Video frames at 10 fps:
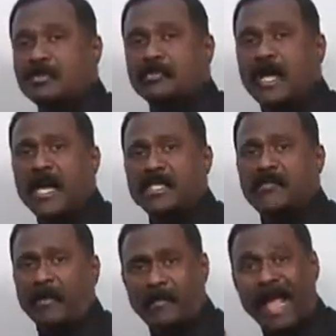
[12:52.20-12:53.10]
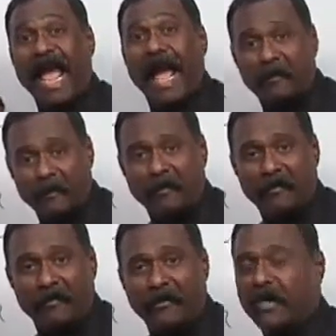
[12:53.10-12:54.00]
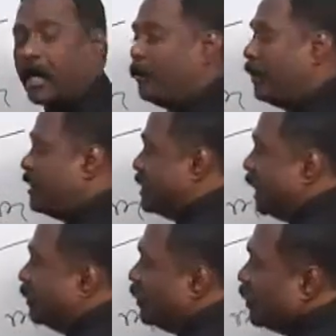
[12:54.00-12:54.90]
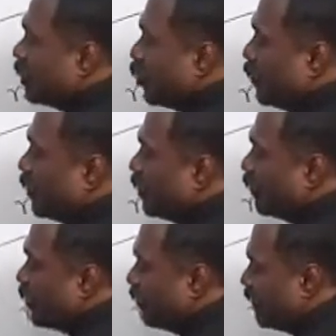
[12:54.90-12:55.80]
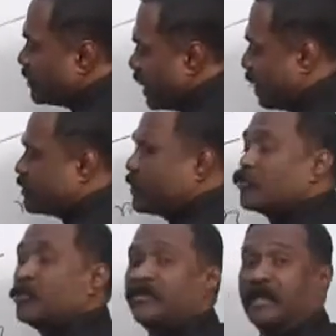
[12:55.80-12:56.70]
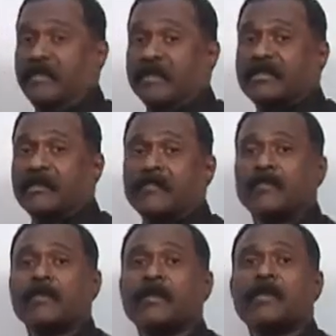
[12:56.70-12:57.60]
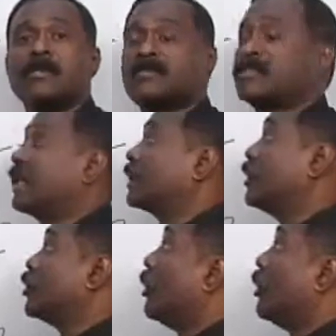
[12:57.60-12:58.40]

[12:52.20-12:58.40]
two lines from M can be done in how many different ways? MC2 different ways. Second